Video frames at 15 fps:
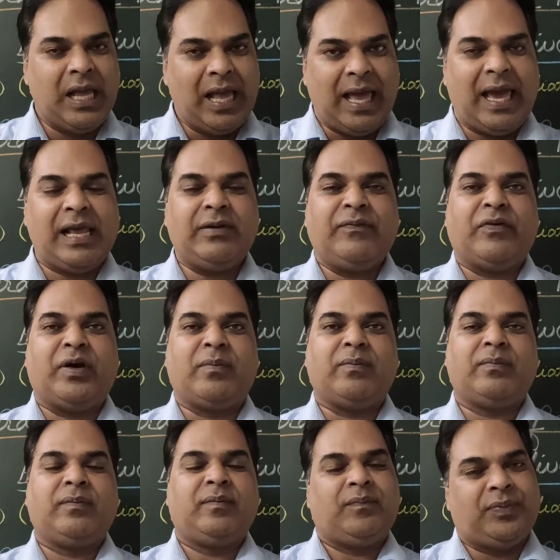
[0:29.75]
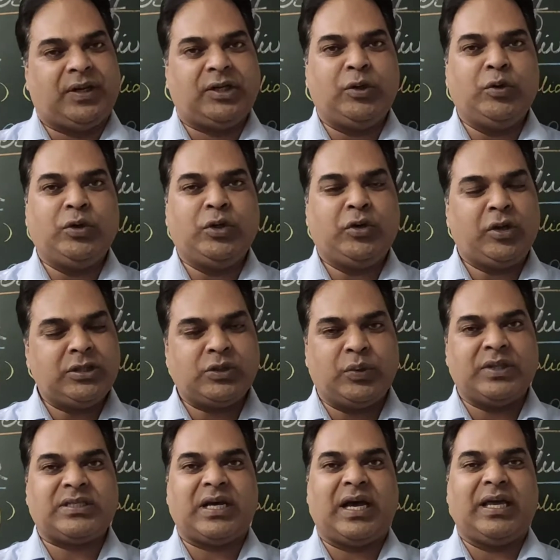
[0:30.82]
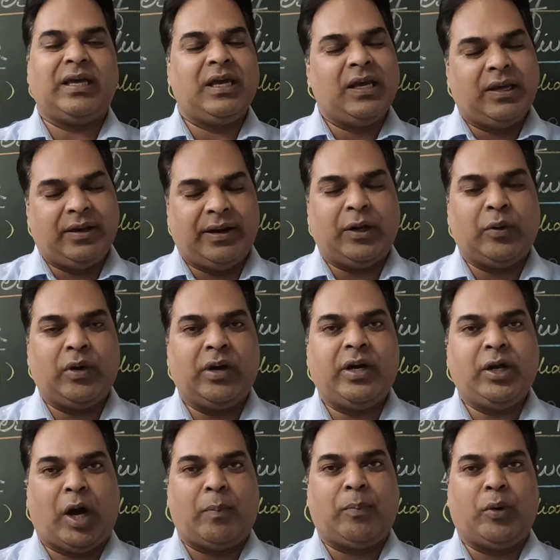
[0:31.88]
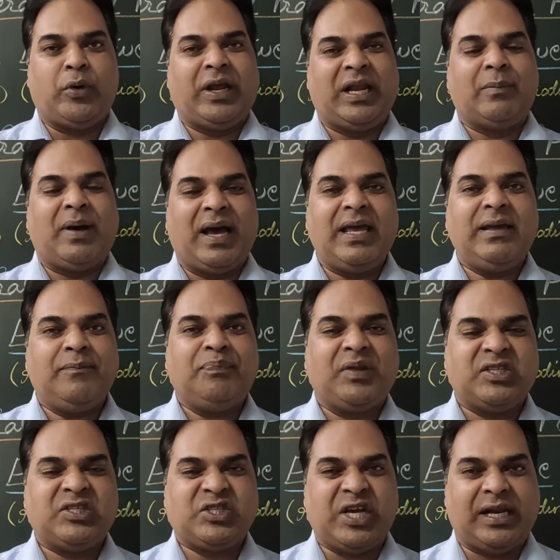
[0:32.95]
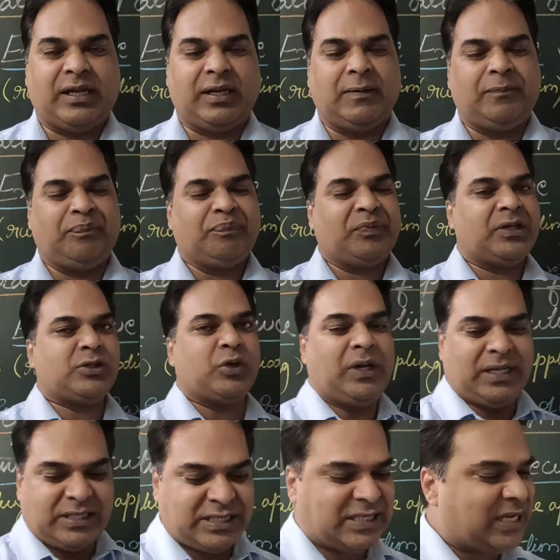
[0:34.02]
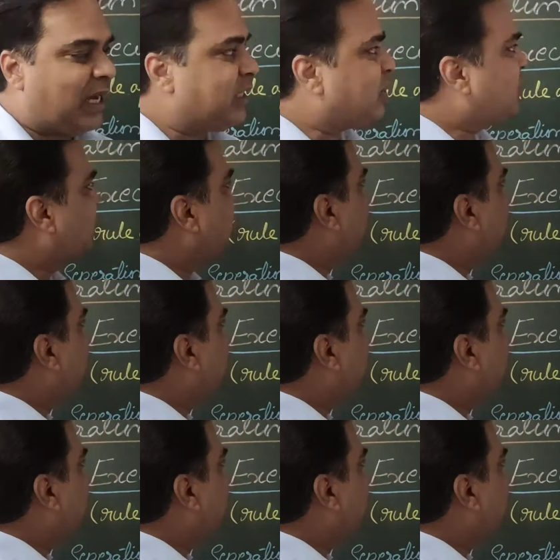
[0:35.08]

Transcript: help from the tutorials which I regularly upload in my channel. So let's start.